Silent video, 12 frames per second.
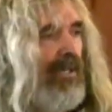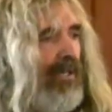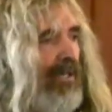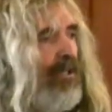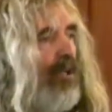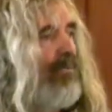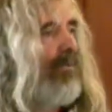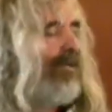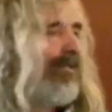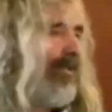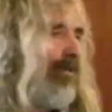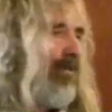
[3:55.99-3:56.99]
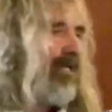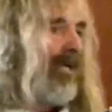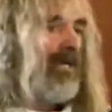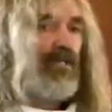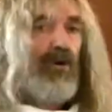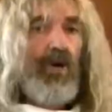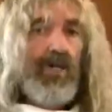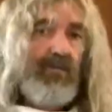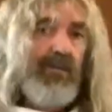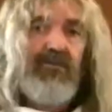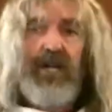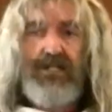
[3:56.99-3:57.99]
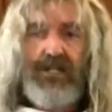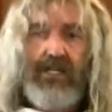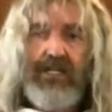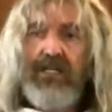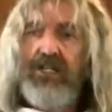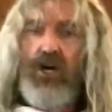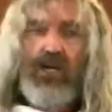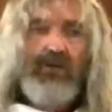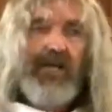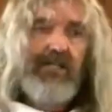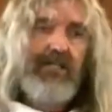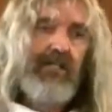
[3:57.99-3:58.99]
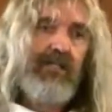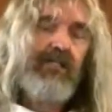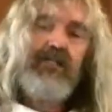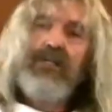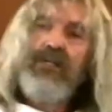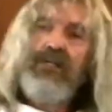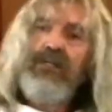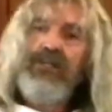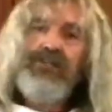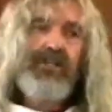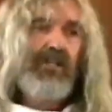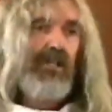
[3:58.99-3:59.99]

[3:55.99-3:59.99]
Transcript: a young mother who's lost her husband tragically in an auto accident, and she's